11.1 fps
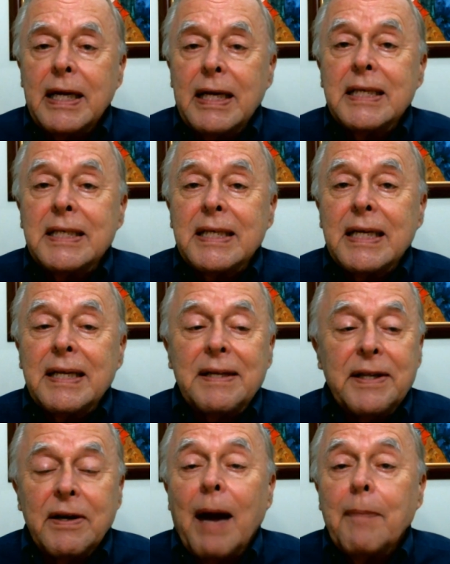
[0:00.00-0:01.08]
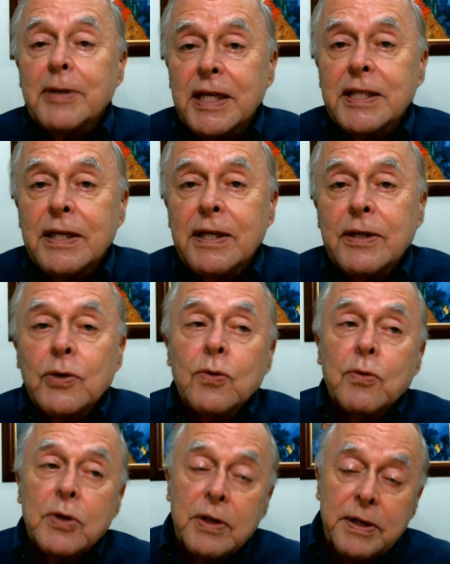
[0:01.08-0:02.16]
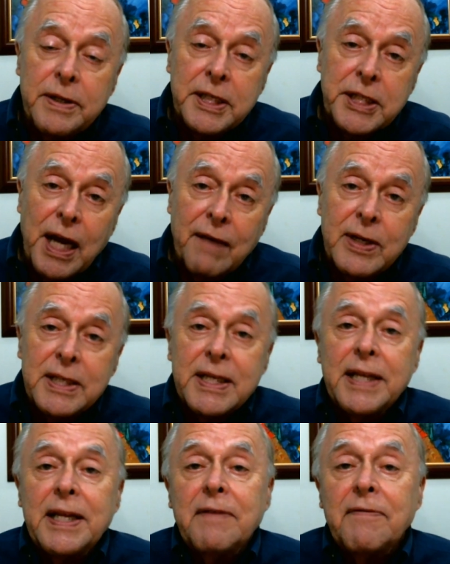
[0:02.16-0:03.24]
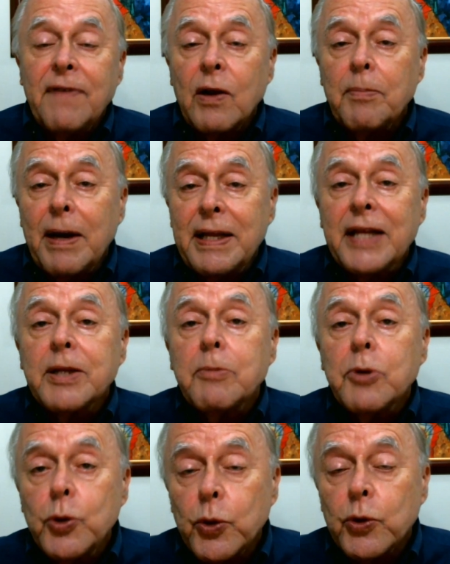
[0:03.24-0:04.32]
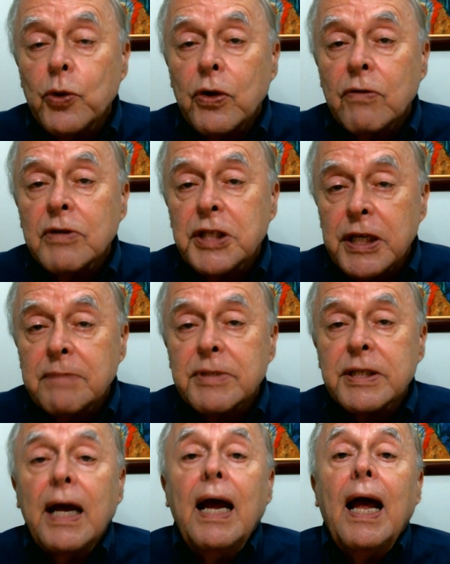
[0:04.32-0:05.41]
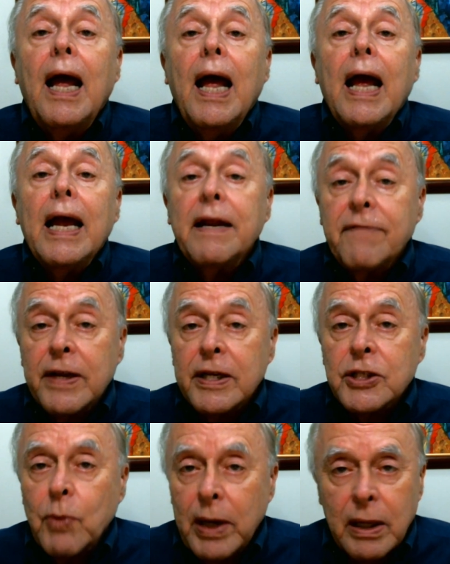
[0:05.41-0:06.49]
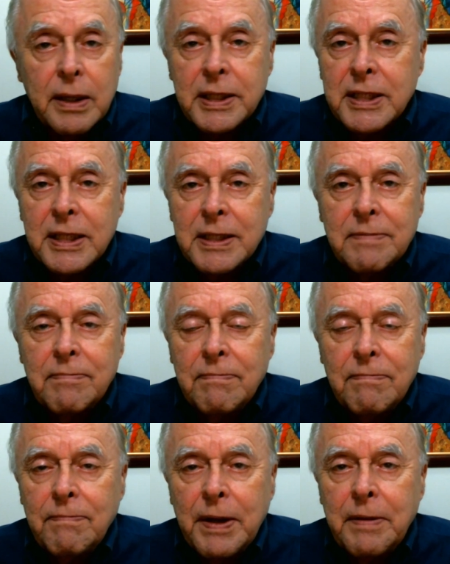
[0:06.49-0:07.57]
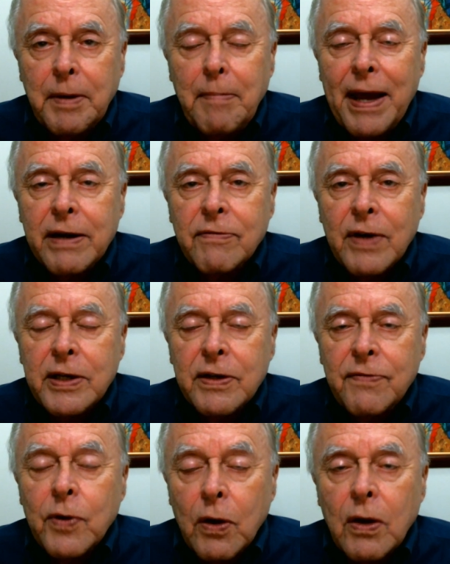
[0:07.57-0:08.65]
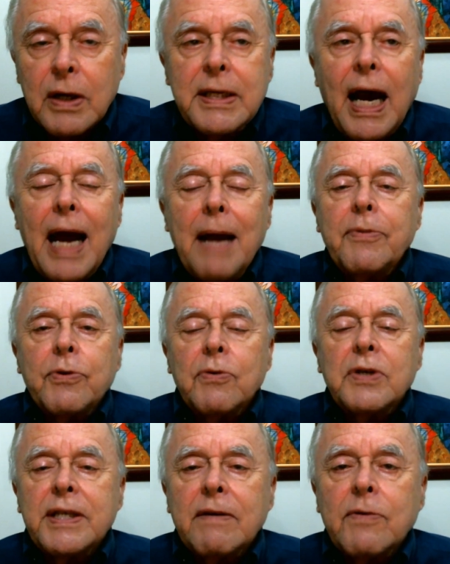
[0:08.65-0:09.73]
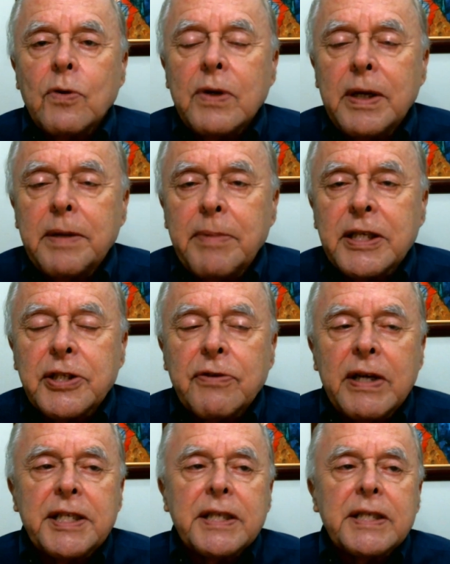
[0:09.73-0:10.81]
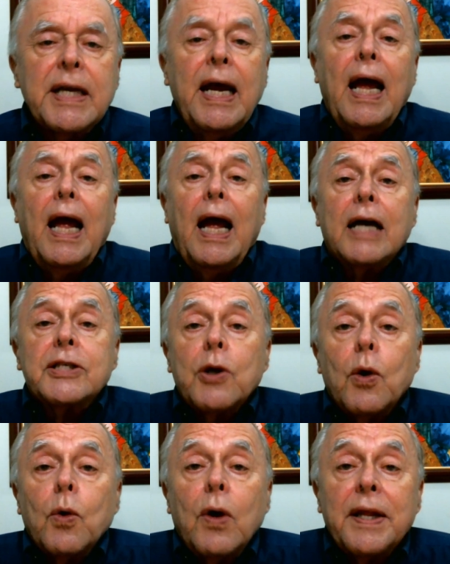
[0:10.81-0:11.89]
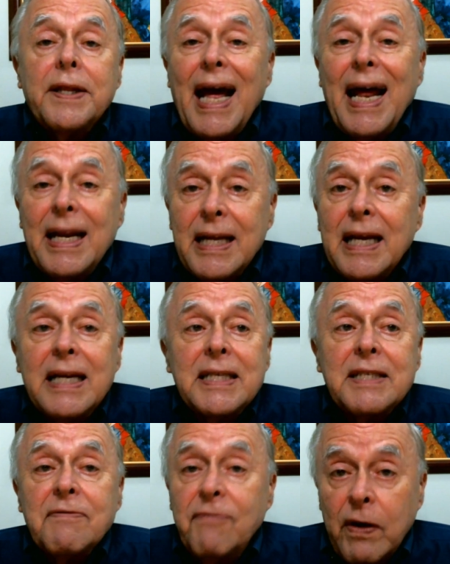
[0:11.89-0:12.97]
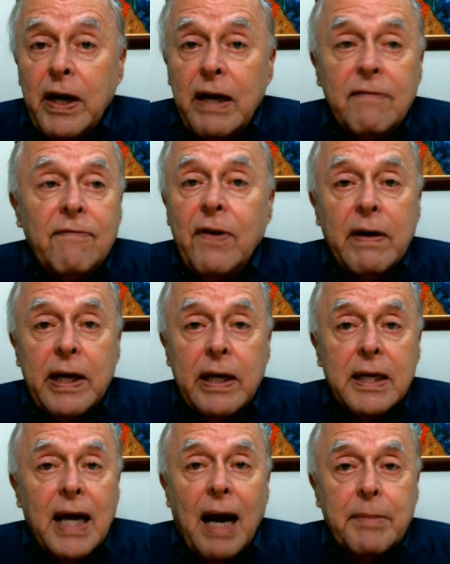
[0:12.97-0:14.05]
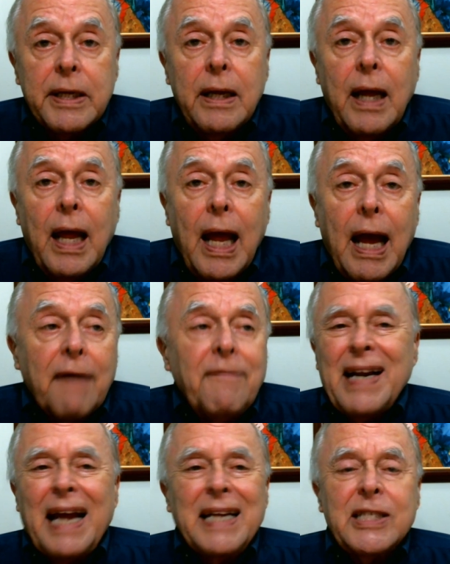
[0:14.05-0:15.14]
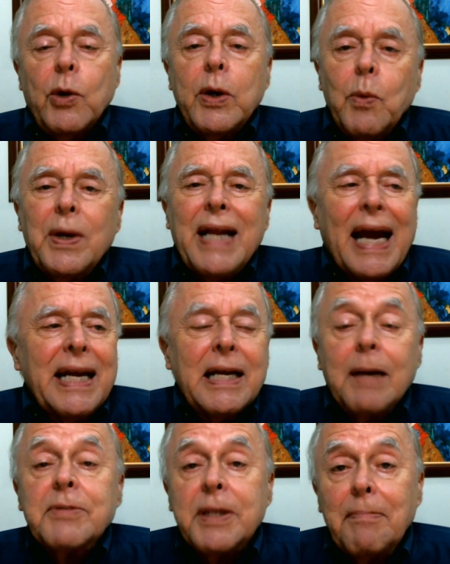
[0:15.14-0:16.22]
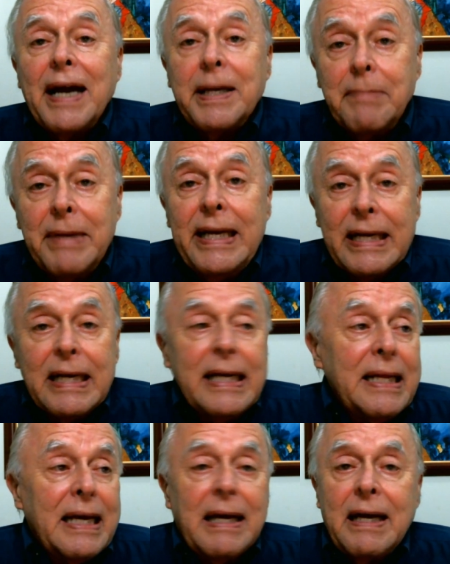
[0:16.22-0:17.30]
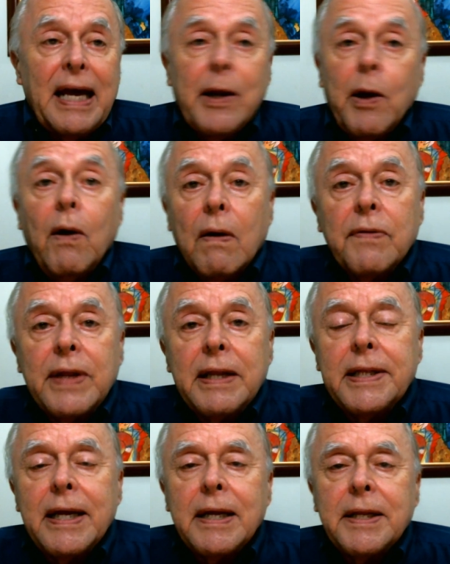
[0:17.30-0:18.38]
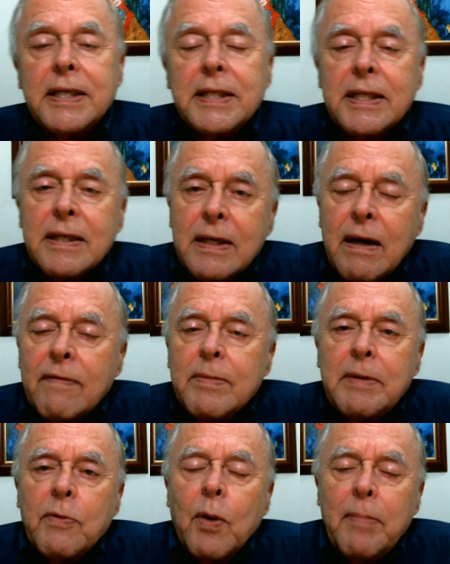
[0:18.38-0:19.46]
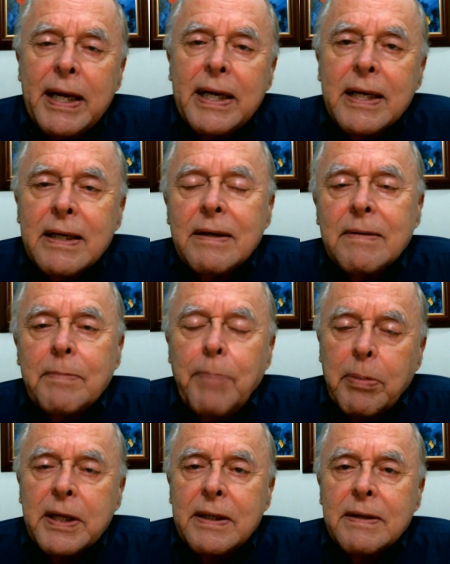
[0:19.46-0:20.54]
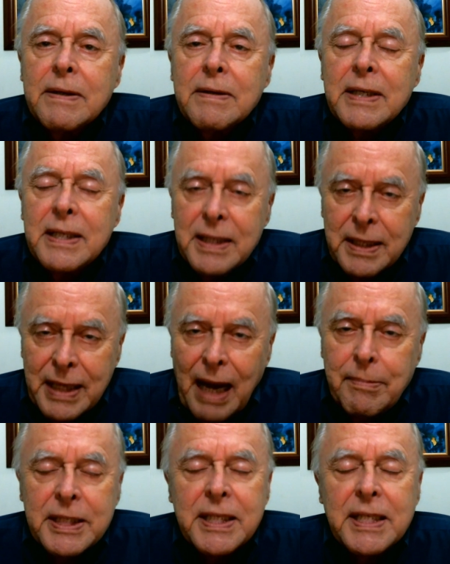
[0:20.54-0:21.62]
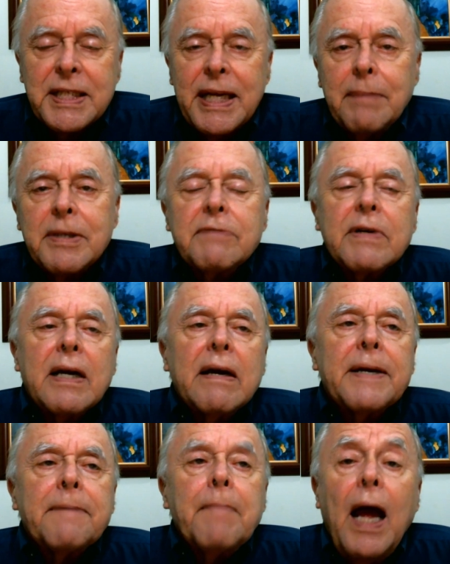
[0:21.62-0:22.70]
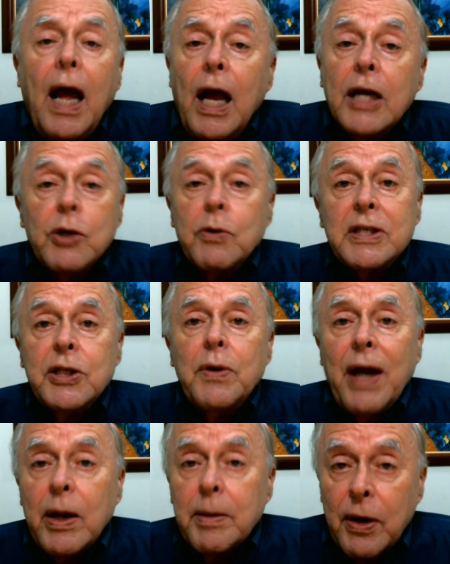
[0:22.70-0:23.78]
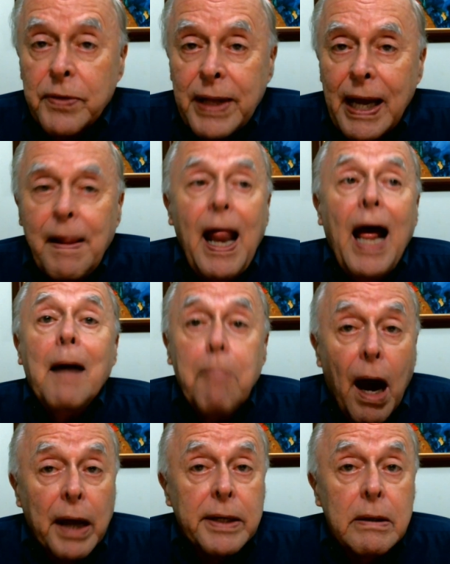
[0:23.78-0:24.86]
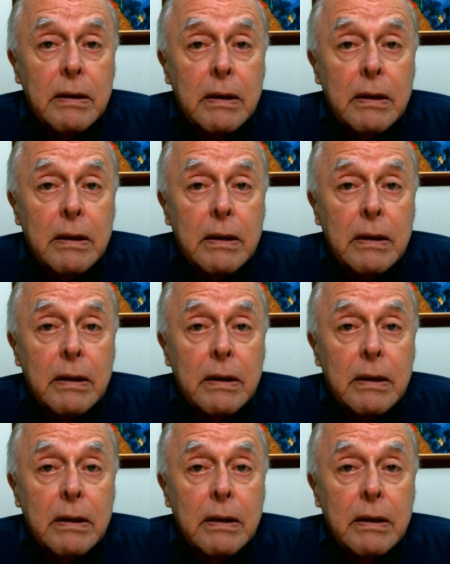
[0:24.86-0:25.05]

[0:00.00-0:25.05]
is their opposition to the Chavez and then followed by that the Maduro regimes in Venezuela. This has been a matter of record for a long time through several administrations. So that is very, very uncommon. In fact, that's the only one that comes to mind immediately at all that this government will make public comments and statements regarding. So there's no doubt about that. But